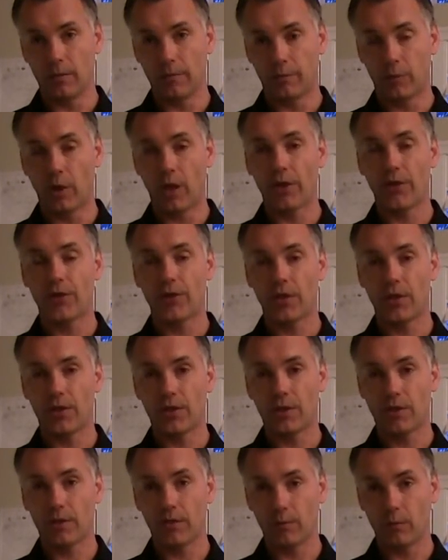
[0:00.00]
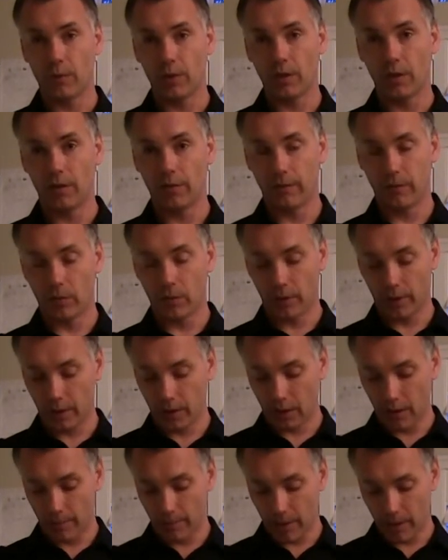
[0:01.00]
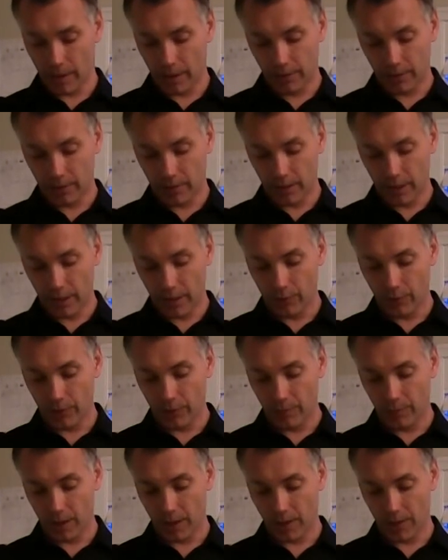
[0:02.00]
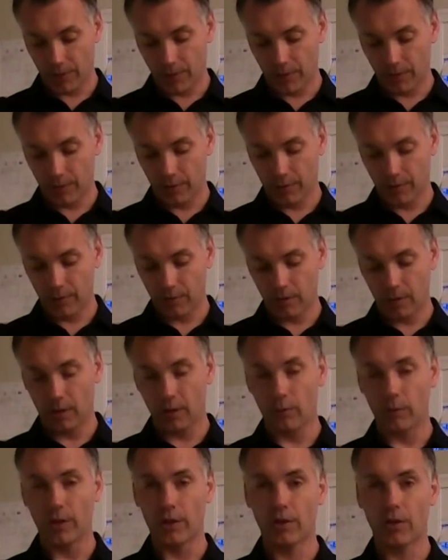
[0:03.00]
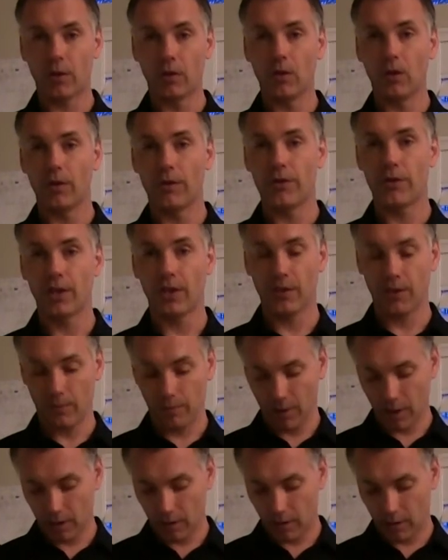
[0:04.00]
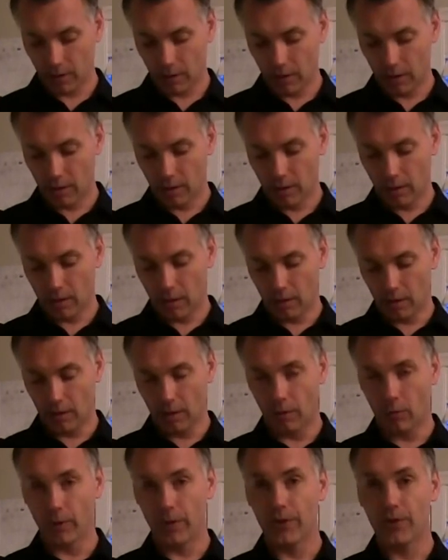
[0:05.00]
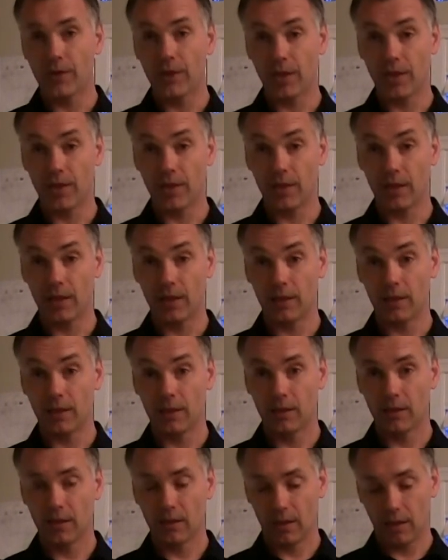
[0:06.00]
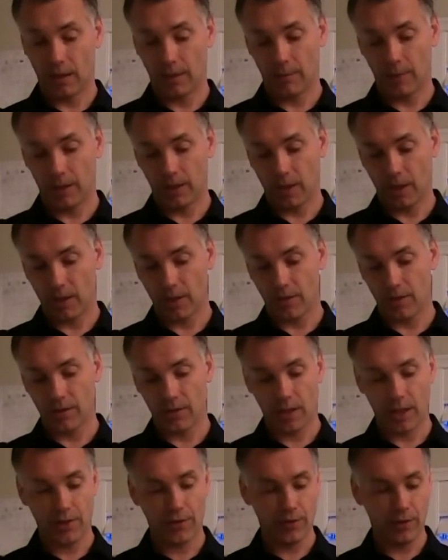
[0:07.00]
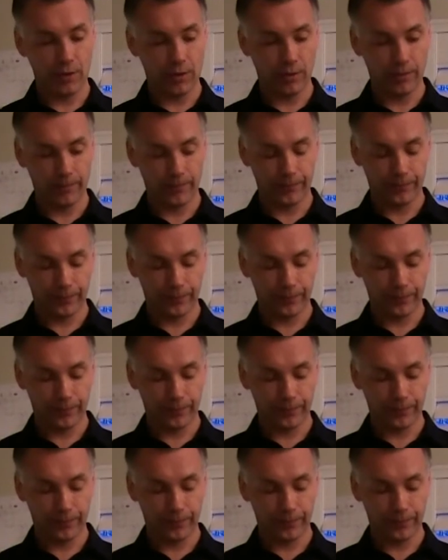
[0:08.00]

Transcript: process with 4 GB address space in which all 16-bit Win16 applications execute.